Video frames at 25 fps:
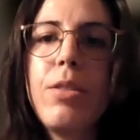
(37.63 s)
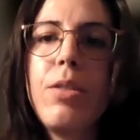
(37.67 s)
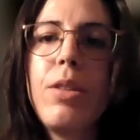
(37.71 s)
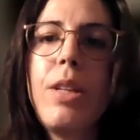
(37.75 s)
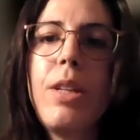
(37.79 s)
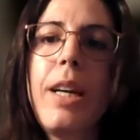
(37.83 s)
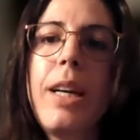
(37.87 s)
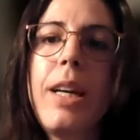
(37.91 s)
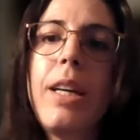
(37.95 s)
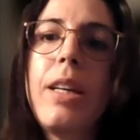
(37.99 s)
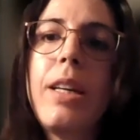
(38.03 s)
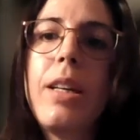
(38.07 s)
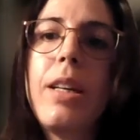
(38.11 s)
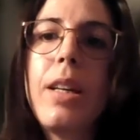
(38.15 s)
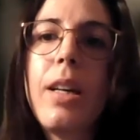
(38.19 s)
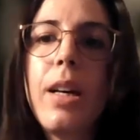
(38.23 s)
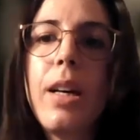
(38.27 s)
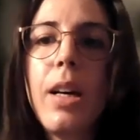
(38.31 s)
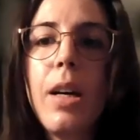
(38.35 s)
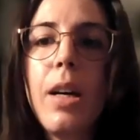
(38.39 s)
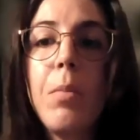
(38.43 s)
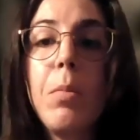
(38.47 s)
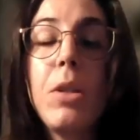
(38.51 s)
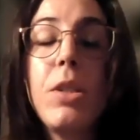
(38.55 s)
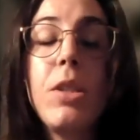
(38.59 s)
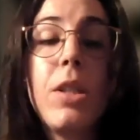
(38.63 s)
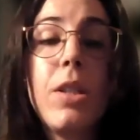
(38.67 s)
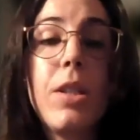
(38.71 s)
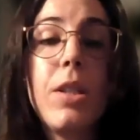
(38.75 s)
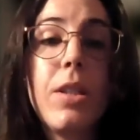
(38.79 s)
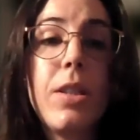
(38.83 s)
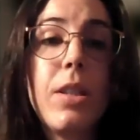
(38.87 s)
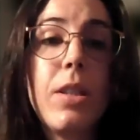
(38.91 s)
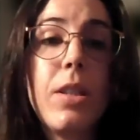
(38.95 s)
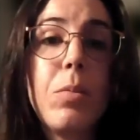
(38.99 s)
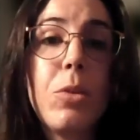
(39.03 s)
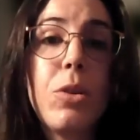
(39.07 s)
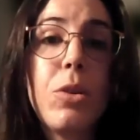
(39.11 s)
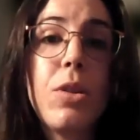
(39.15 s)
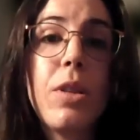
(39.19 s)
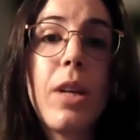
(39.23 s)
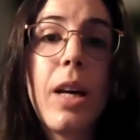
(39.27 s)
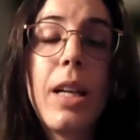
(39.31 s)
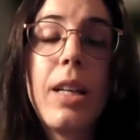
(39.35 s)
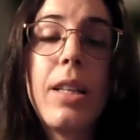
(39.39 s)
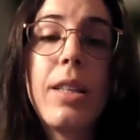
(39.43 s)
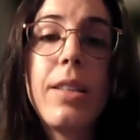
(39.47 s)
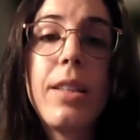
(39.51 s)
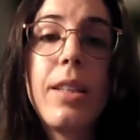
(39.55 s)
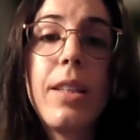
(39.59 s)
today, maternal
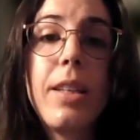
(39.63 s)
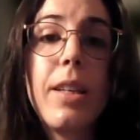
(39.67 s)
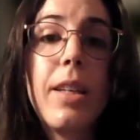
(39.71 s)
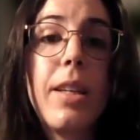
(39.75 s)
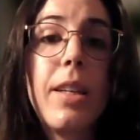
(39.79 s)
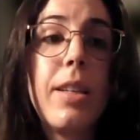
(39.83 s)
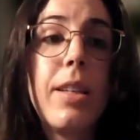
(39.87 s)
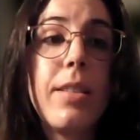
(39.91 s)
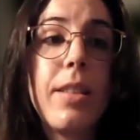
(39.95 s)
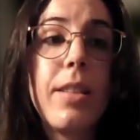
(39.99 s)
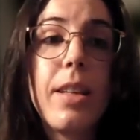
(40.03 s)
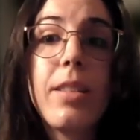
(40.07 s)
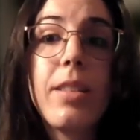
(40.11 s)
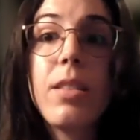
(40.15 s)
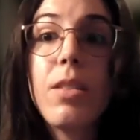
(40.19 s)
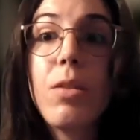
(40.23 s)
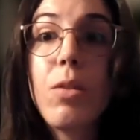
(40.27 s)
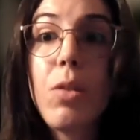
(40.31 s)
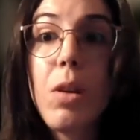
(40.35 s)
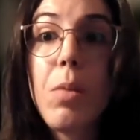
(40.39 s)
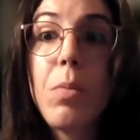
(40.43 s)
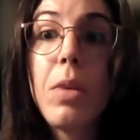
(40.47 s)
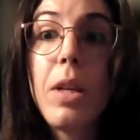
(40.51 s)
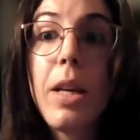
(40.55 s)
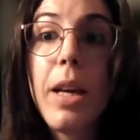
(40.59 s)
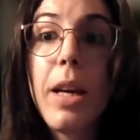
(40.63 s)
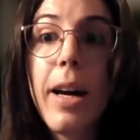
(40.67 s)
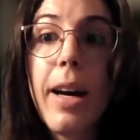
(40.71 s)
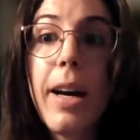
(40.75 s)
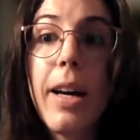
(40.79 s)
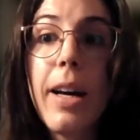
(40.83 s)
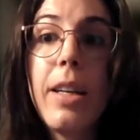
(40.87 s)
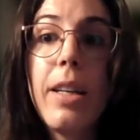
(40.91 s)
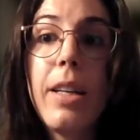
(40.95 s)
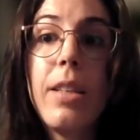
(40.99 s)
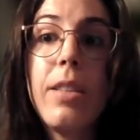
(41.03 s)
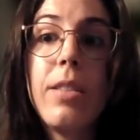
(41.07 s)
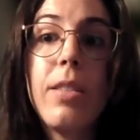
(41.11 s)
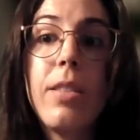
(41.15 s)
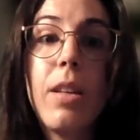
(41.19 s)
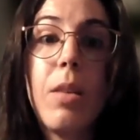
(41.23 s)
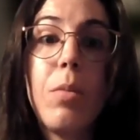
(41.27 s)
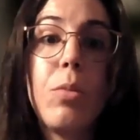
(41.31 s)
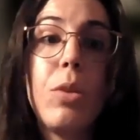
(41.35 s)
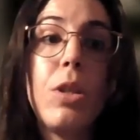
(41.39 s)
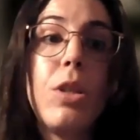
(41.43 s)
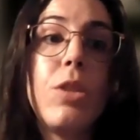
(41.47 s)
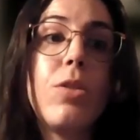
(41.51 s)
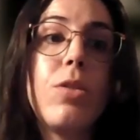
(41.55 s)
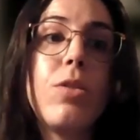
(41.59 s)
mortality is extremely high in some
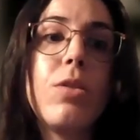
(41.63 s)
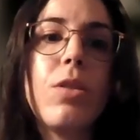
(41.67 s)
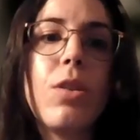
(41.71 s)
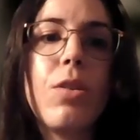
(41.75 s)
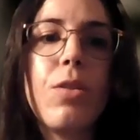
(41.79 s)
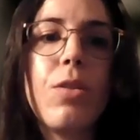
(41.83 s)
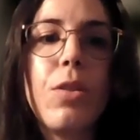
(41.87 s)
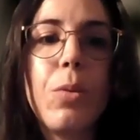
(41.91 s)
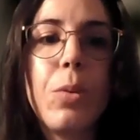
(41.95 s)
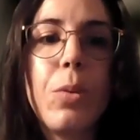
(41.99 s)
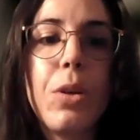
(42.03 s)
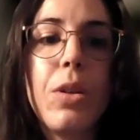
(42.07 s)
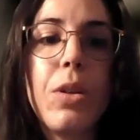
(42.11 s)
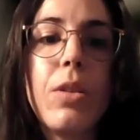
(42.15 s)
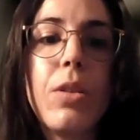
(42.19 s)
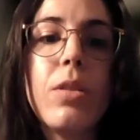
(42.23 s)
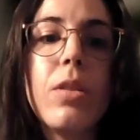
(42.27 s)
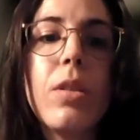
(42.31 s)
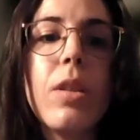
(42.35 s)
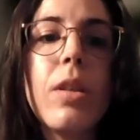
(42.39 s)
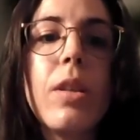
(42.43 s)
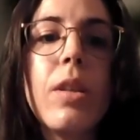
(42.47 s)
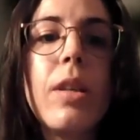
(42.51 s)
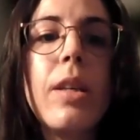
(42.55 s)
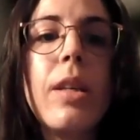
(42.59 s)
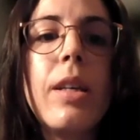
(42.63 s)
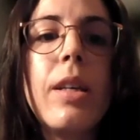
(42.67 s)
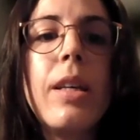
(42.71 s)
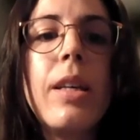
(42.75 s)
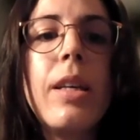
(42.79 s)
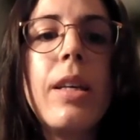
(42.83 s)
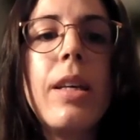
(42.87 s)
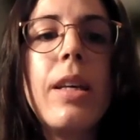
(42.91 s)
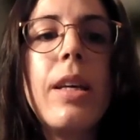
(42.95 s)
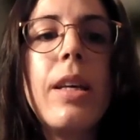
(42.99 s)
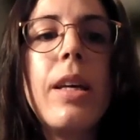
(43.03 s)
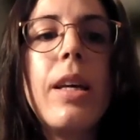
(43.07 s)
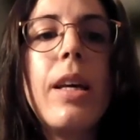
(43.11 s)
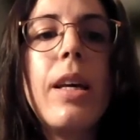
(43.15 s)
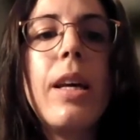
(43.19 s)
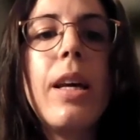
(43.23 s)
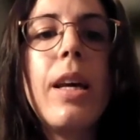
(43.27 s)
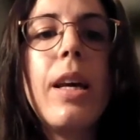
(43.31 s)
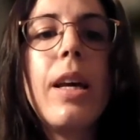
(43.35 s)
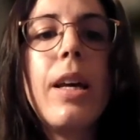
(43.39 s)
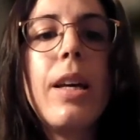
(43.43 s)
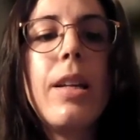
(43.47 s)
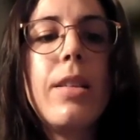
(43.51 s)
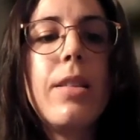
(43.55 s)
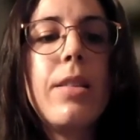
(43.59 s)
regions of the world.
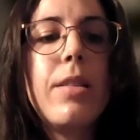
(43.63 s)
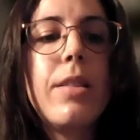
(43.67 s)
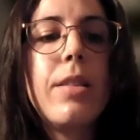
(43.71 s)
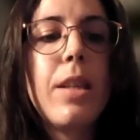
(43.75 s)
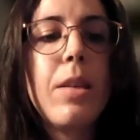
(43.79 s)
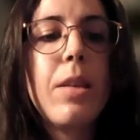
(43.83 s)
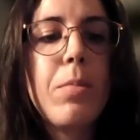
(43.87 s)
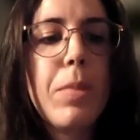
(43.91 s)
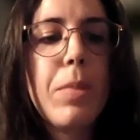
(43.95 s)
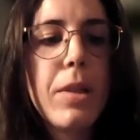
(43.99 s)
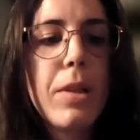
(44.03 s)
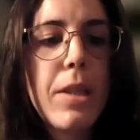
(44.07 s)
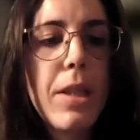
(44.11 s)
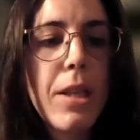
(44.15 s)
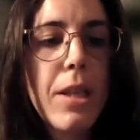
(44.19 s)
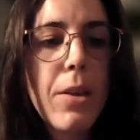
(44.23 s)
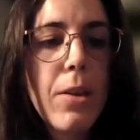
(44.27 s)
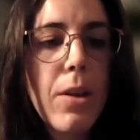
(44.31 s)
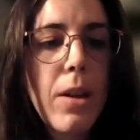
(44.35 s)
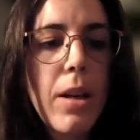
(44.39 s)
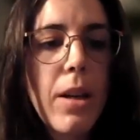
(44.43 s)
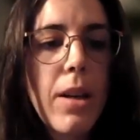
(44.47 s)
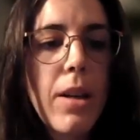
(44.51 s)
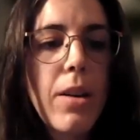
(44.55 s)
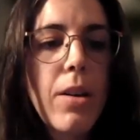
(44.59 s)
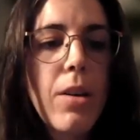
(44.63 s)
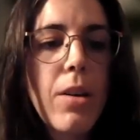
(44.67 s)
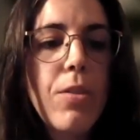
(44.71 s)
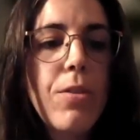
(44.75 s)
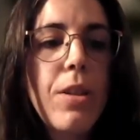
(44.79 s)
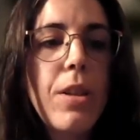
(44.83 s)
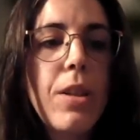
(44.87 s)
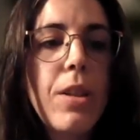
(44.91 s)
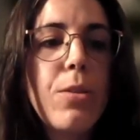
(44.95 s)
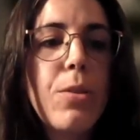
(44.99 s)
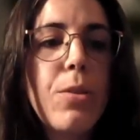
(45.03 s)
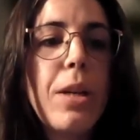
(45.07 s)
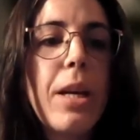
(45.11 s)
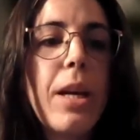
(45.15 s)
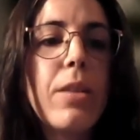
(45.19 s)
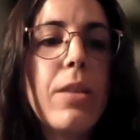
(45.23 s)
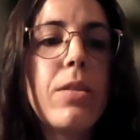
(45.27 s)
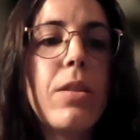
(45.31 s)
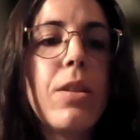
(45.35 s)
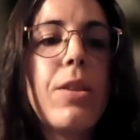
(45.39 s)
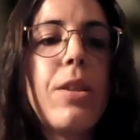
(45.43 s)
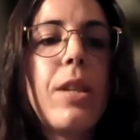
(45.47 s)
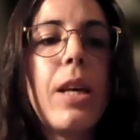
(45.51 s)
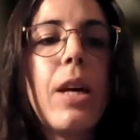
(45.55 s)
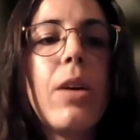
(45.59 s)
And in particular, of the
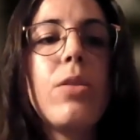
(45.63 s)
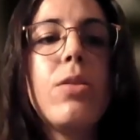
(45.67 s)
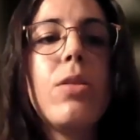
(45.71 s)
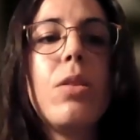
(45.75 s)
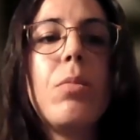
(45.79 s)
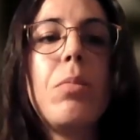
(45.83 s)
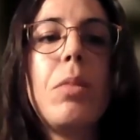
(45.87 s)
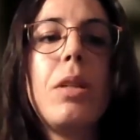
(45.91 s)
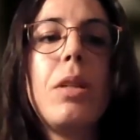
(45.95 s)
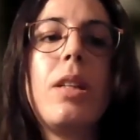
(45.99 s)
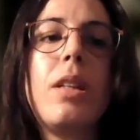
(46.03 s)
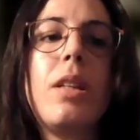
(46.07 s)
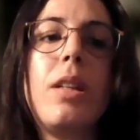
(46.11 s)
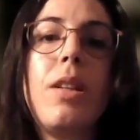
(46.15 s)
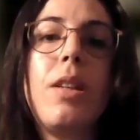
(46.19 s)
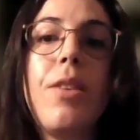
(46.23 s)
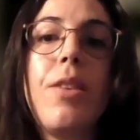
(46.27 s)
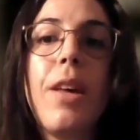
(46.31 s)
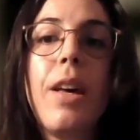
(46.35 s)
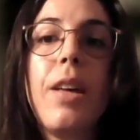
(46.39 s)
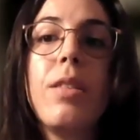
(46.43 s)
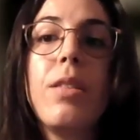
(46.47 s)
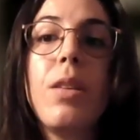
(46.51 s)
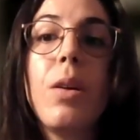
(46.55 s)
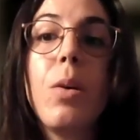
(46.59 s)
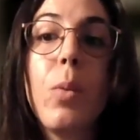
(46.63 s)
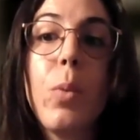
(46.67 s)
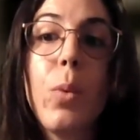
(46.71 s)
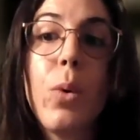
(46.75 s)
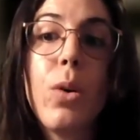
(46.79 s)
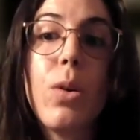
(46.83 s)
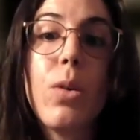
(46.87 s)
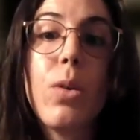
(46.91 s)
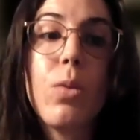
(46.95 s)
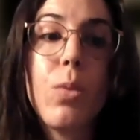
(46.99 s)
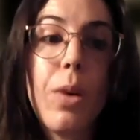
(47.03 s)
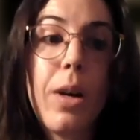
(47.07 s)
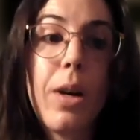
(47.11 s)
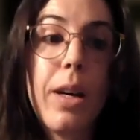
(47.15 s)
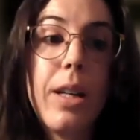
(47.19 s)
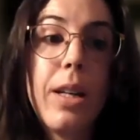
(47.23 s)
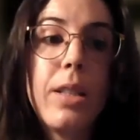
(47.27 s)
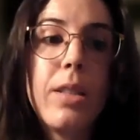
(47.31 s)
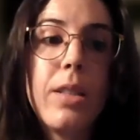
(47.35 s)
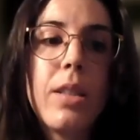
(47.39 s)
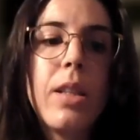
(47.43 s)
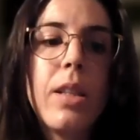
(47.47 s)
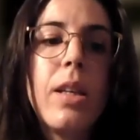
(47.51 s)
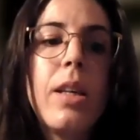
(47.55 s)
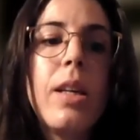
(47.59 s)
300,000 maternal deaths
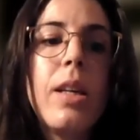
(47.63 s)
worldwide,